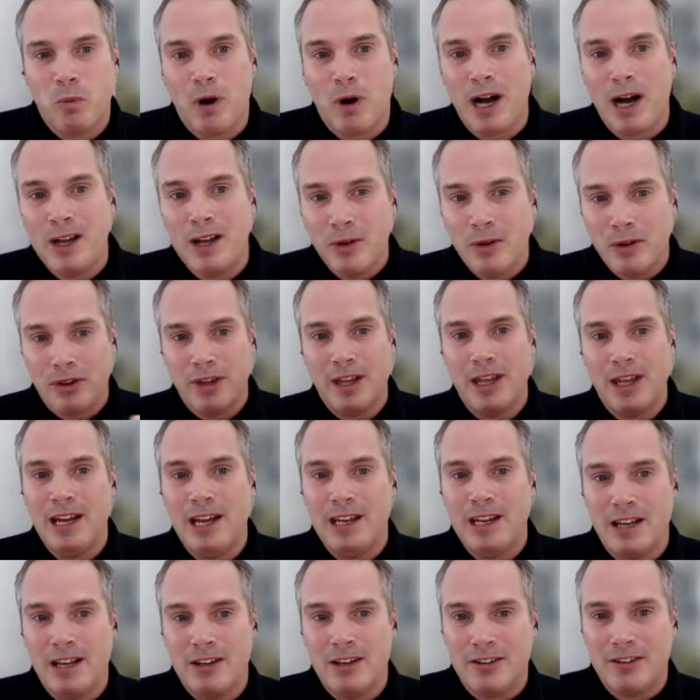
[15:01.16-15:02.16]
why you
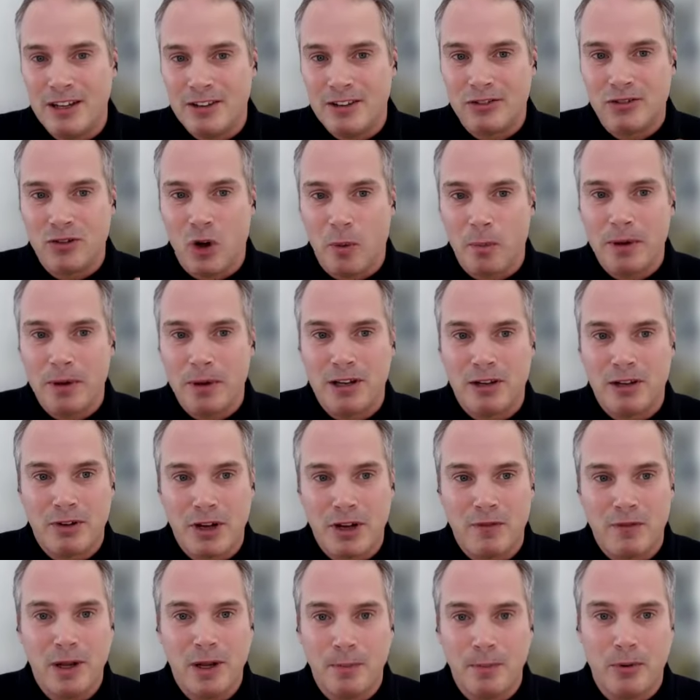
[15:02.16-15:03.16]
think that this topic is
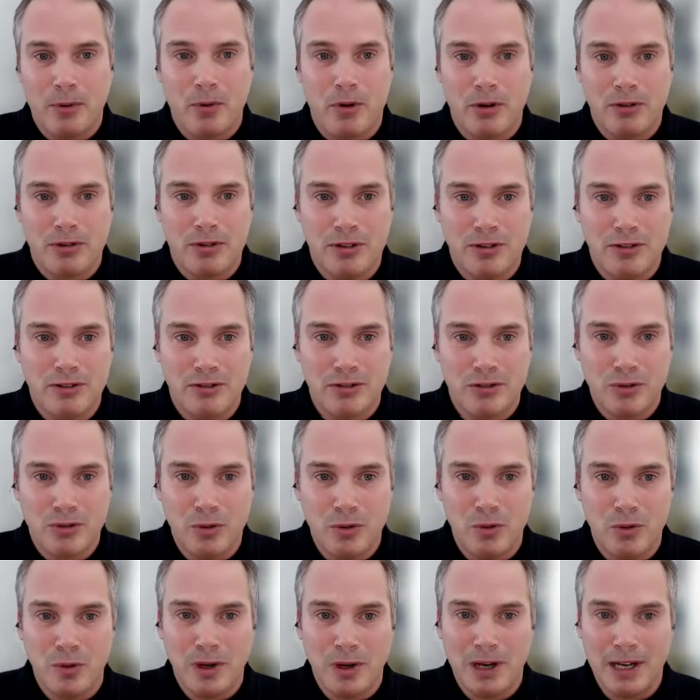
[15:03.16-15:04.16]
very important
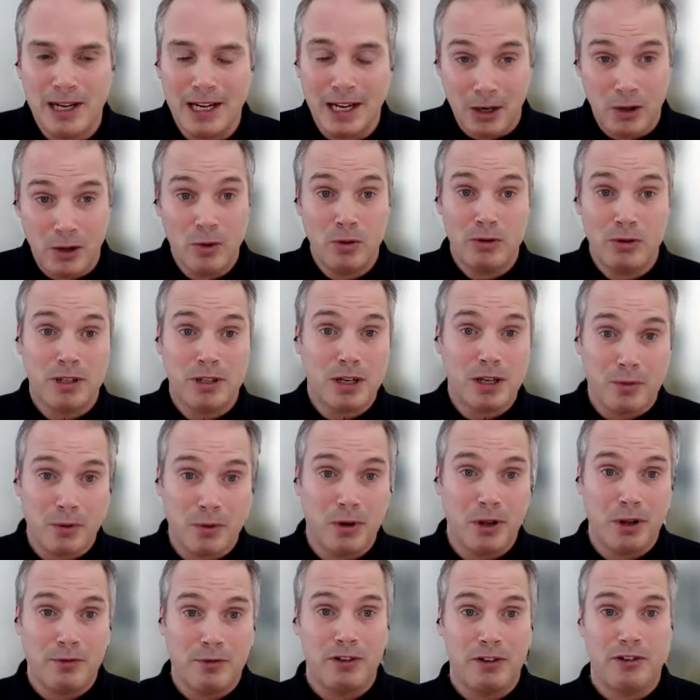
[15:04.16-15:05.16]
to include in the
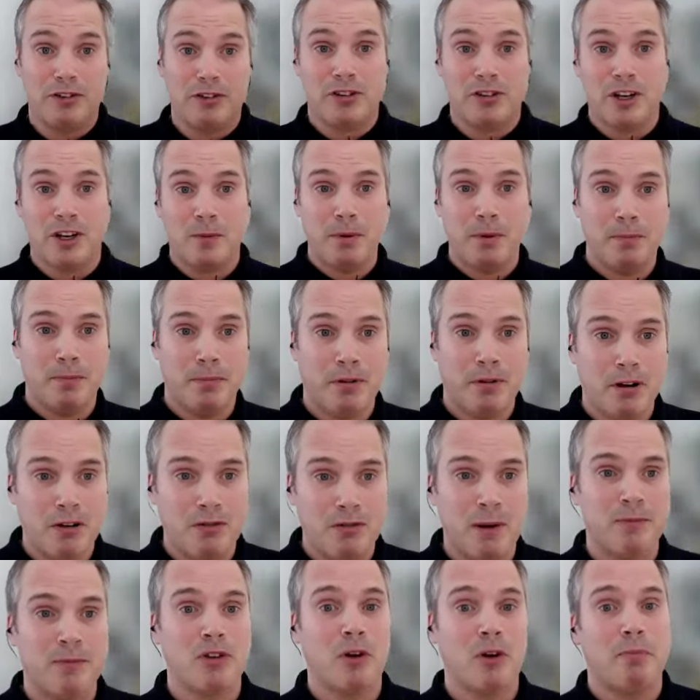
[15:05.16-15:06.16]
World Physiotherapy
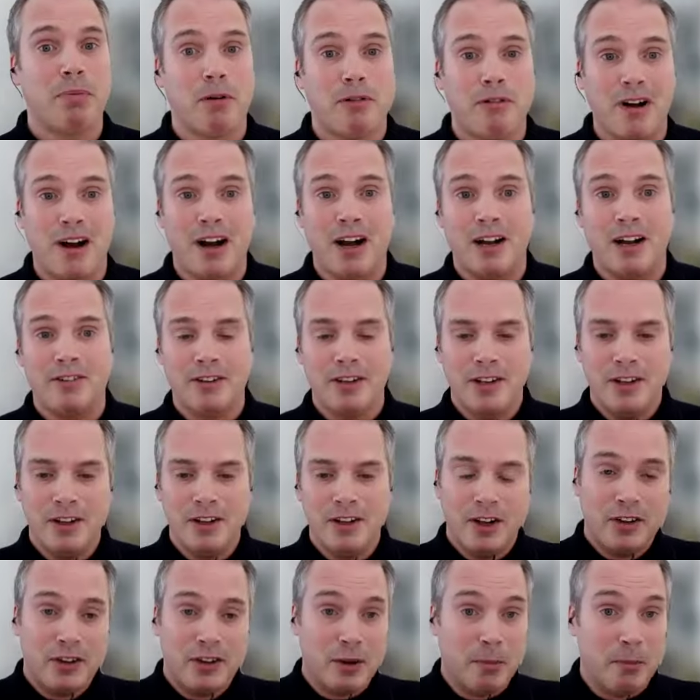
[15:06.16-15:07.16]
program, so provide
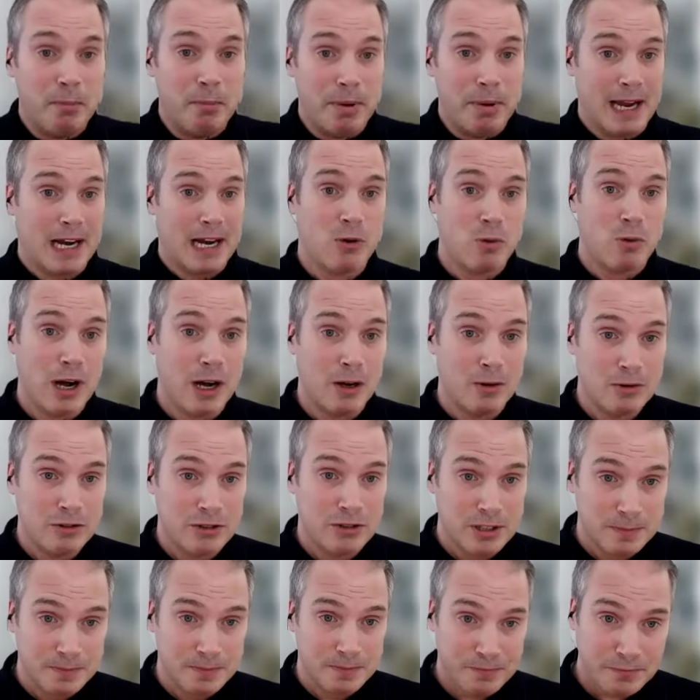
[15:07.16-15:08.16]
the
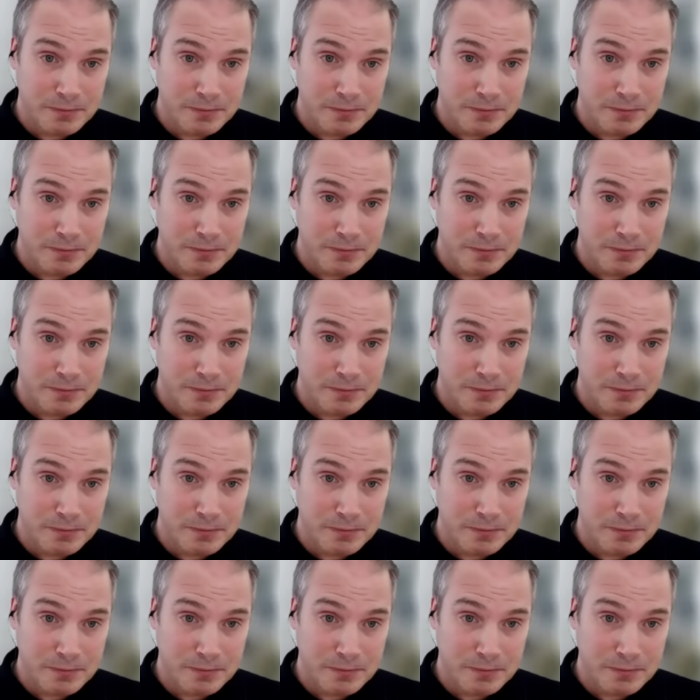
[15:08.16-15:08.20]
background.